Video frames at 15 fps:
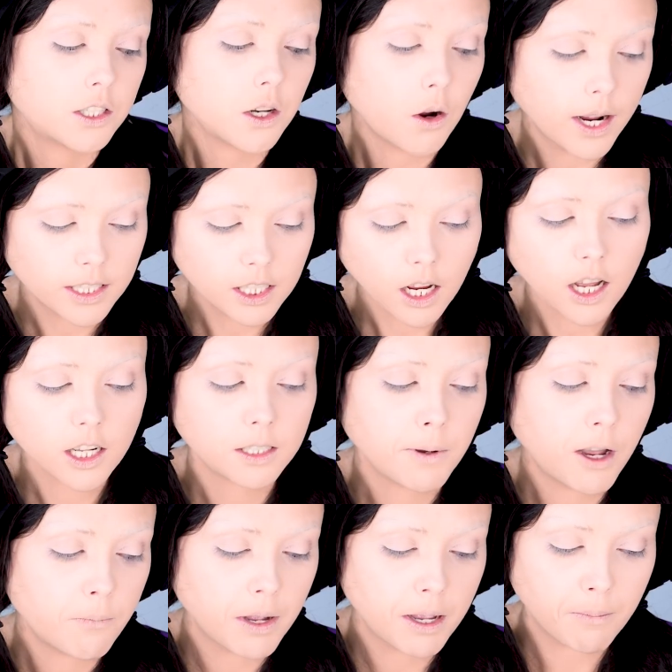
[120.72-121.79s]
So I talked
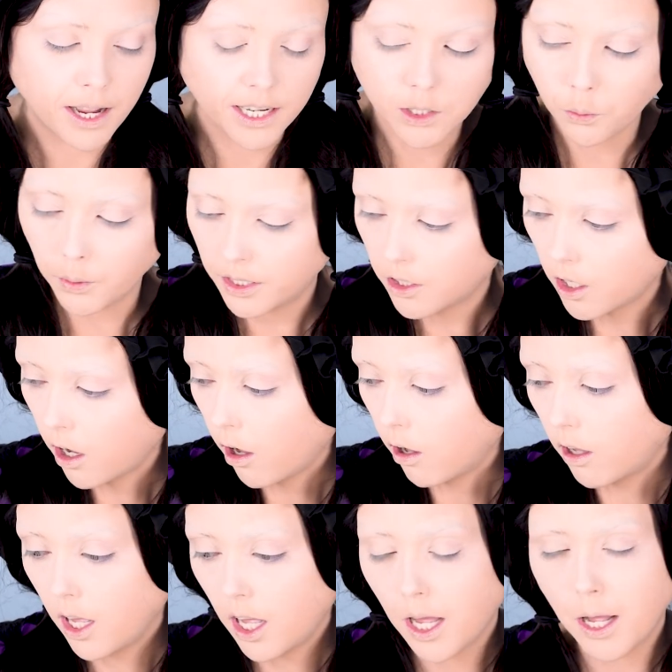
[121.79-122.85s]
about my my twin
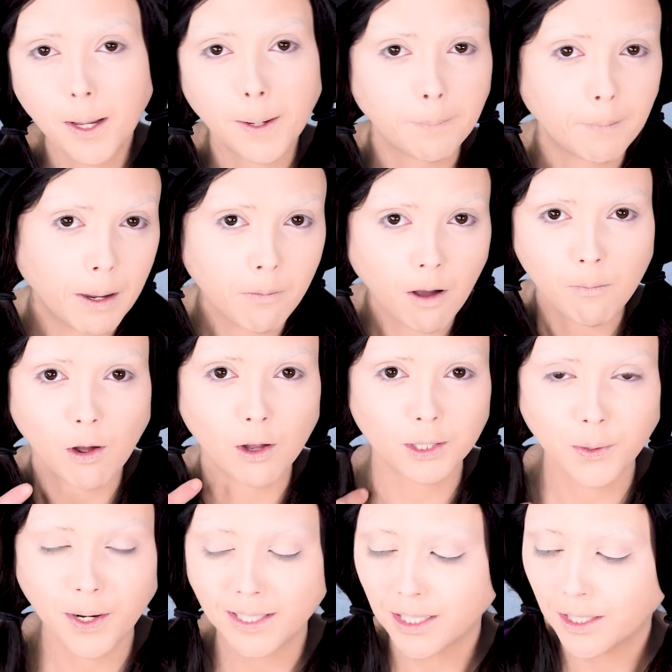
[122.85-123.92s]
doll. My mom
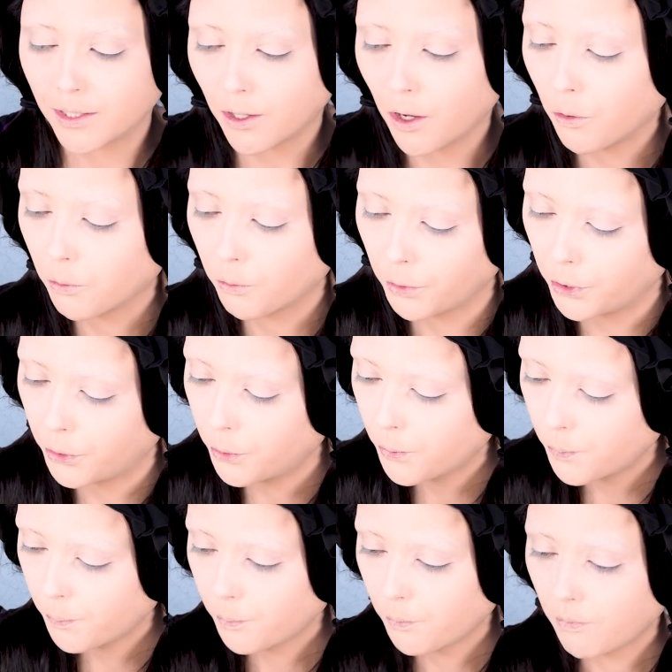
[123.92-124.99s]
also has a doll
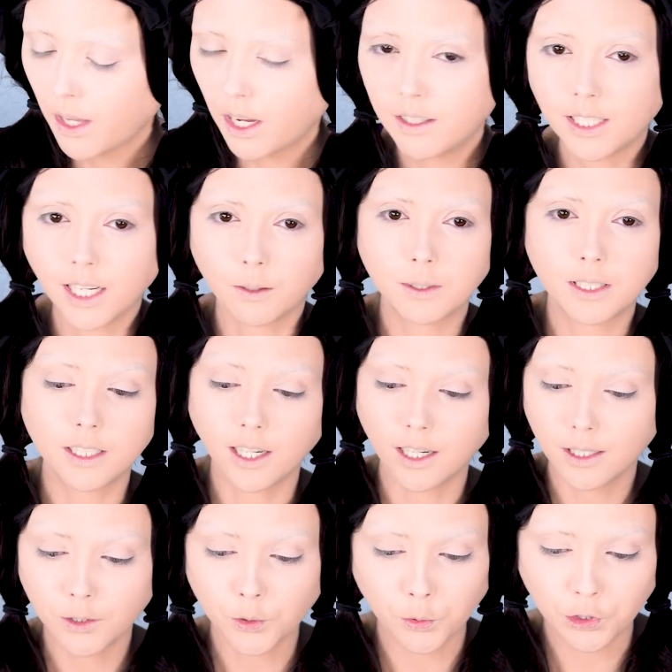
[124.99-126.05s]
room
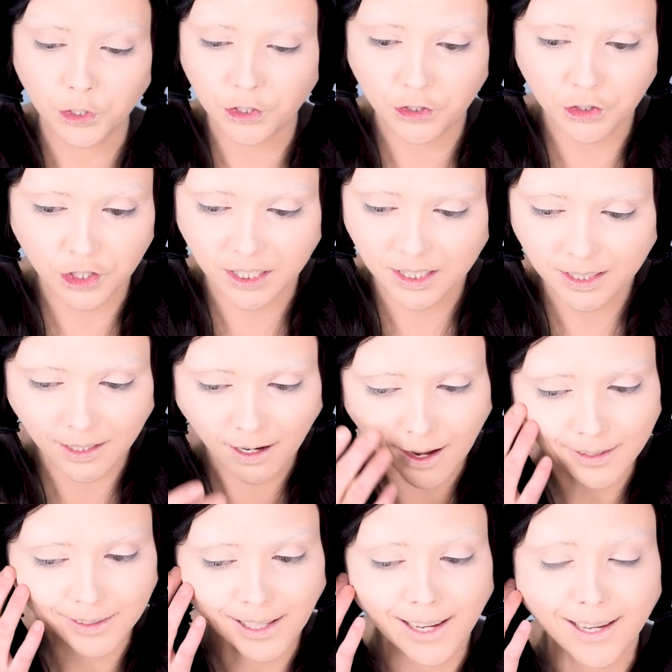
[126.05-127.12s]
downstairs where she's just
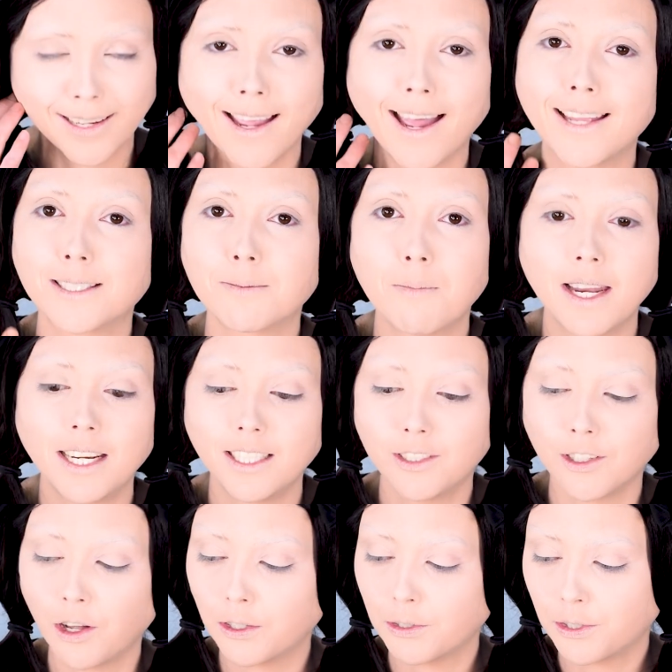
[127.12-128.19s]
got like as many
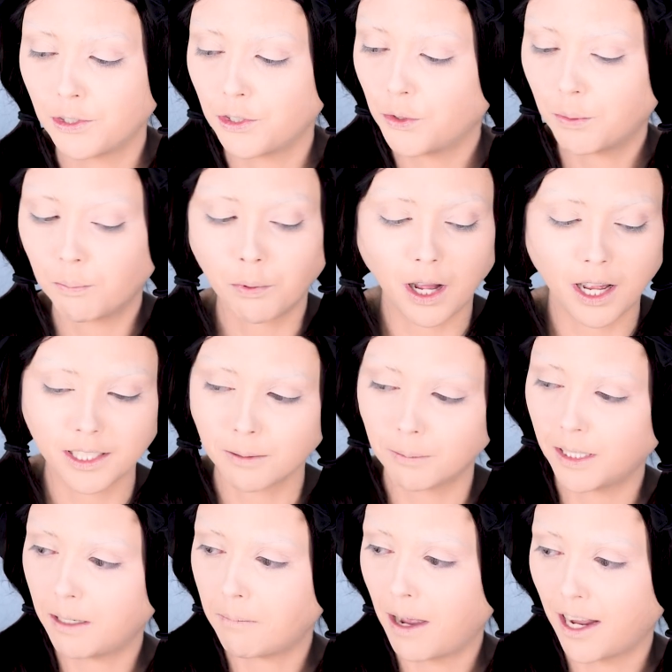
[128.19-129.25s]
dolls as you could
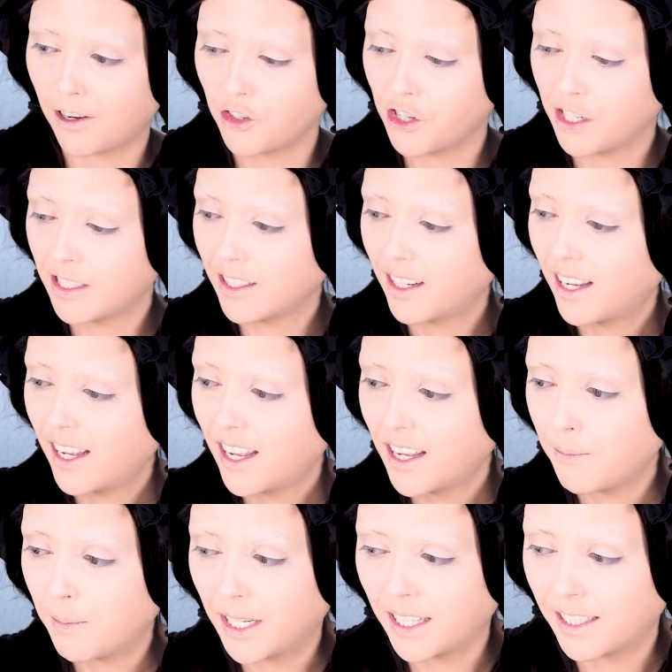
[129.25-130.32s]
possibly imagine
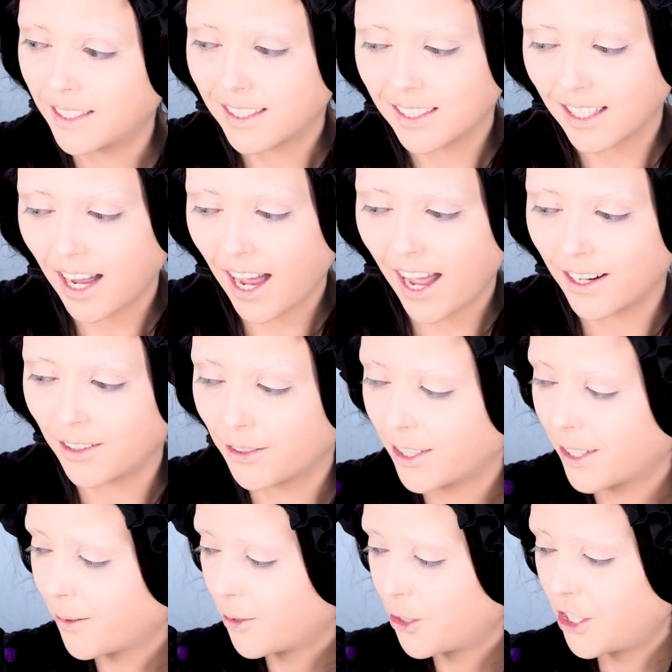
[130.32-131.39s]
because I don't
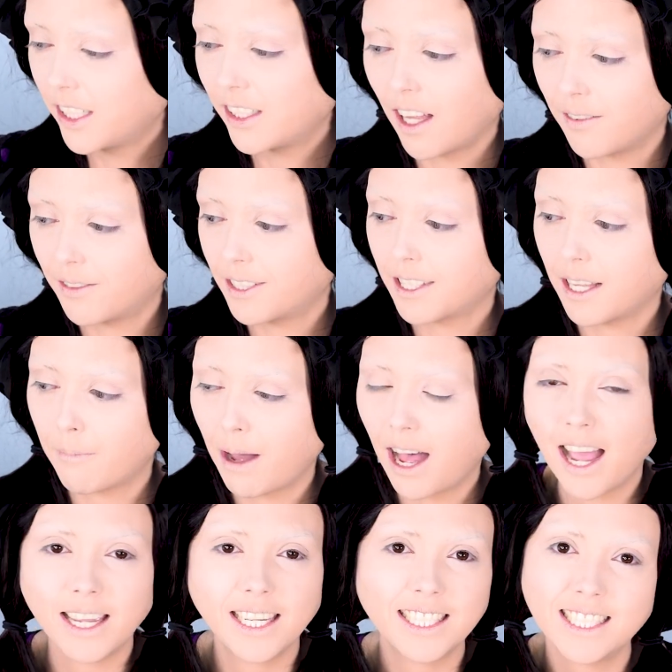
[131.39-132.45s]
know. She loves them.
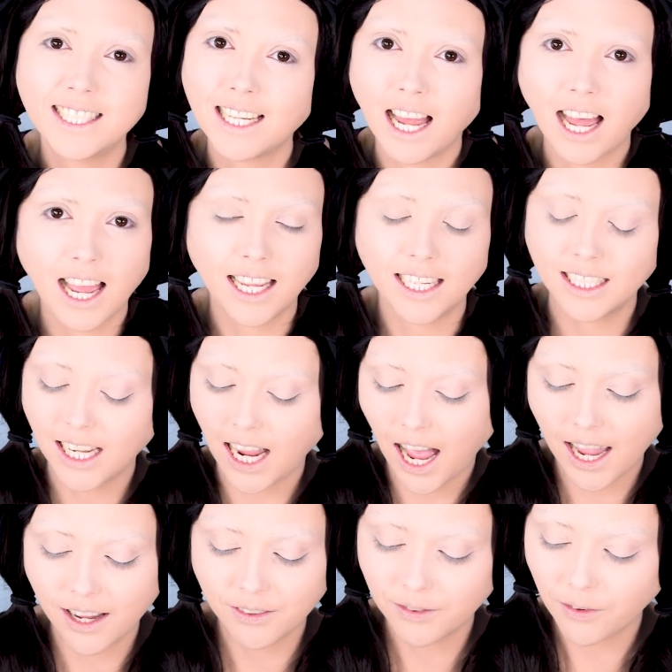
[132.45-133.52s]
I it's not
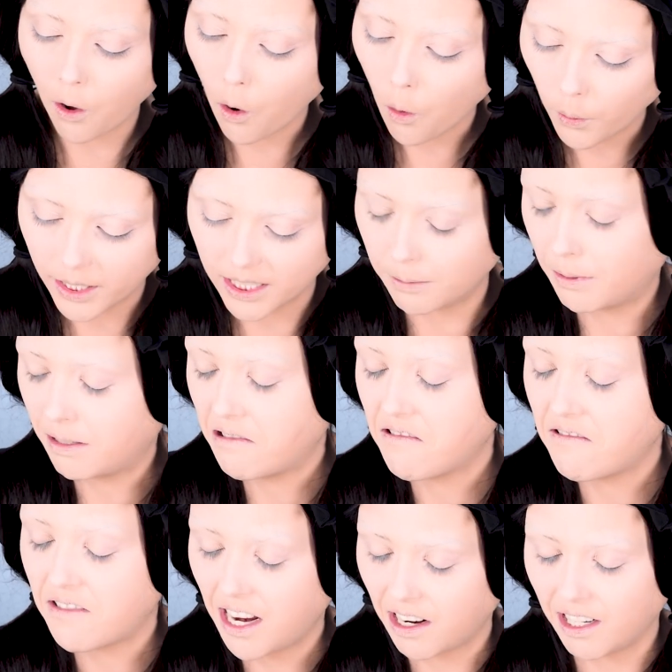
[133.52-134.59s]
I've always
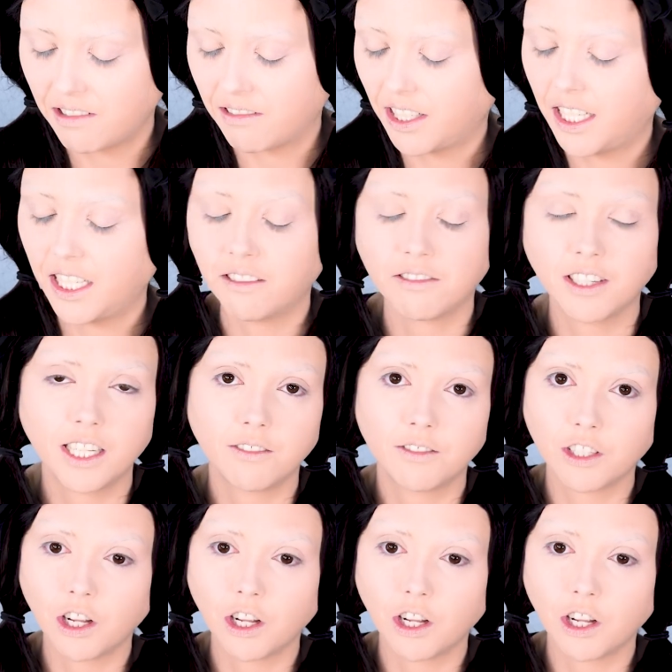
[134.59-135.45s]
been very very afraid of